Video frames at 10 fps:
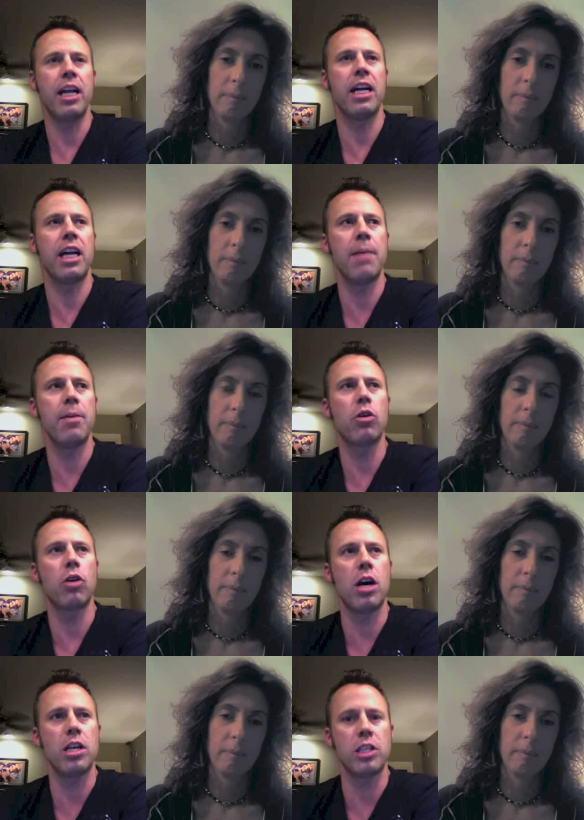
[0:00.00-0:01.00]
Speaker 1: come
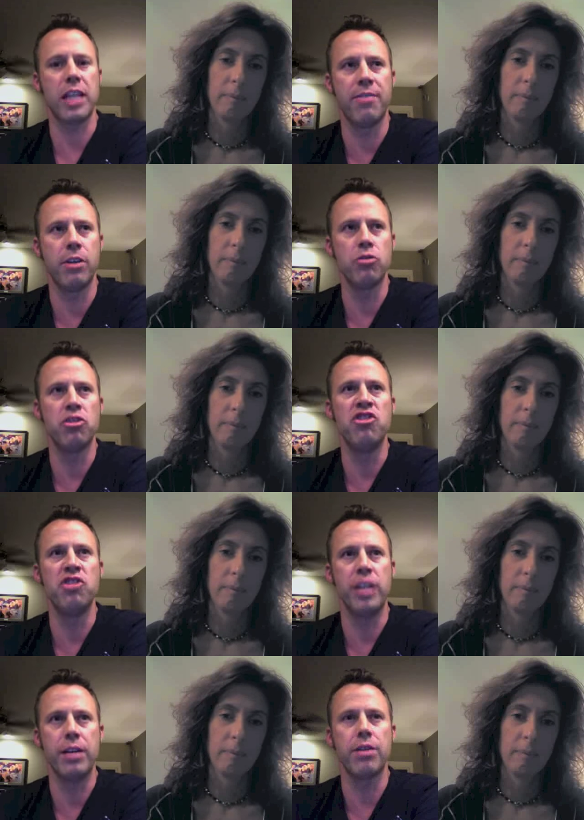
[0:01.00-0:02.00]
across in those
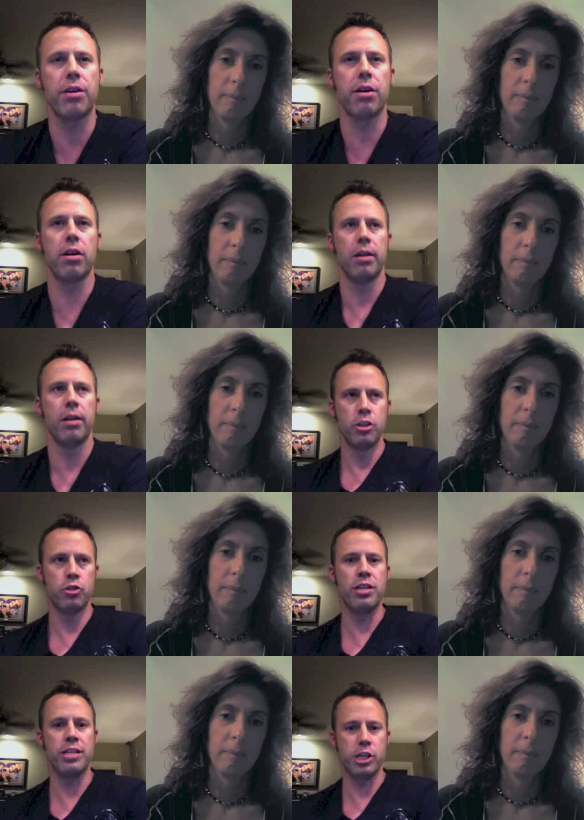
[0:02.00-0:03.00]
gender
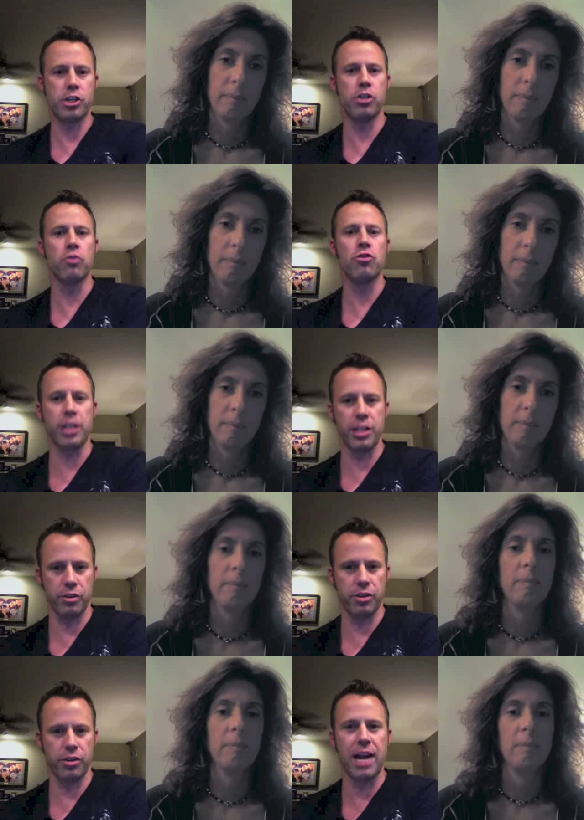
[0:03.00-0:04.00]
traditional
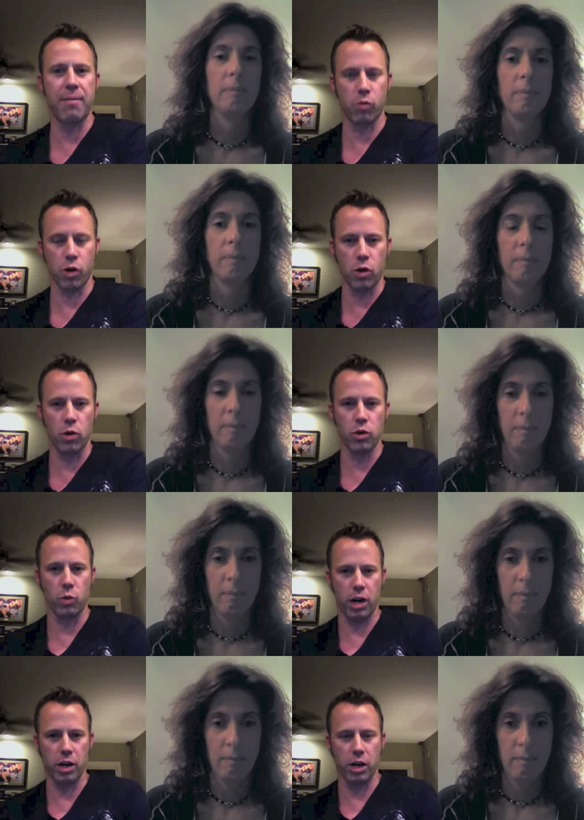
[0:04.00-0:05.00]
gender type
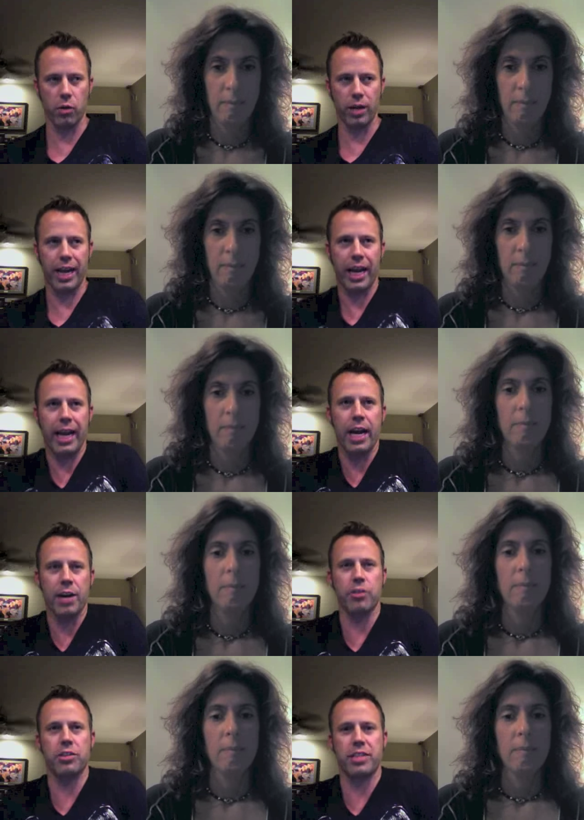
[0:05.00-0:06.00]
roles where, you know, he
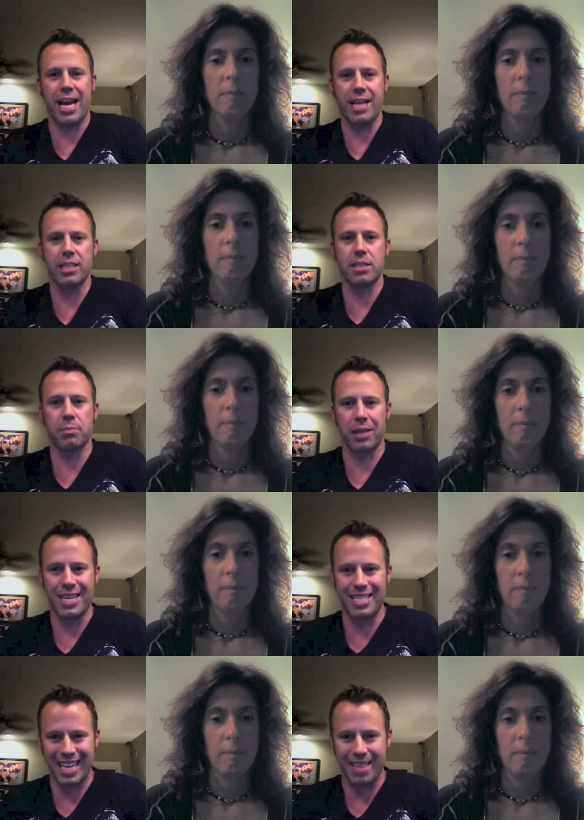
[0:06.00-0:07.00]
understands his
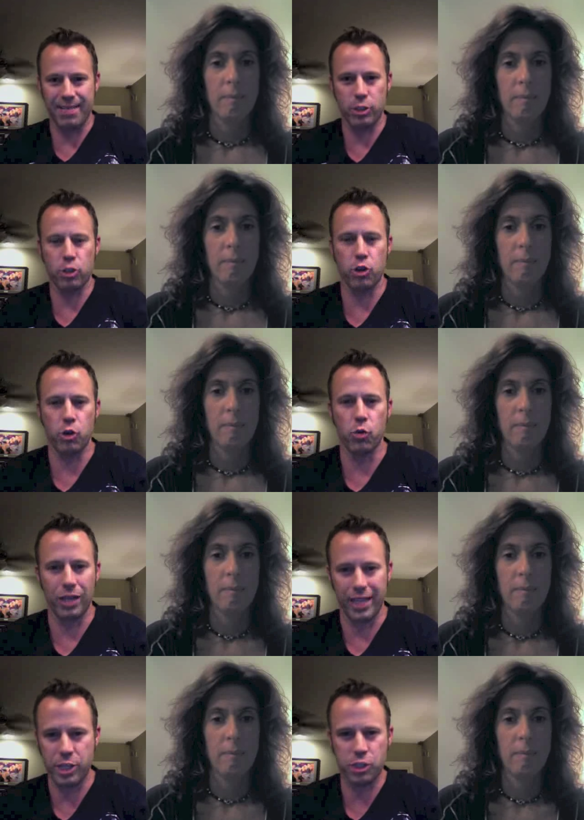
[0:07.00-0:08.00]
place in this new
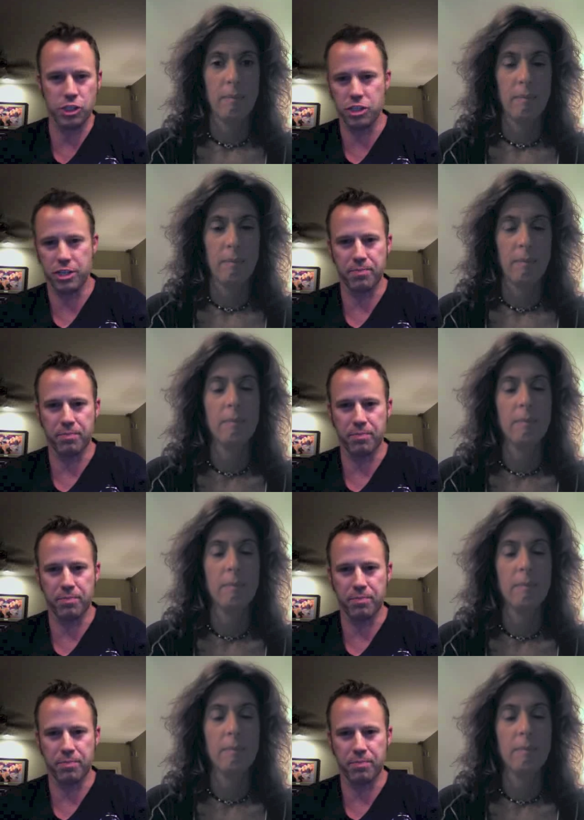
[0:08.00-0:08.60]
relationship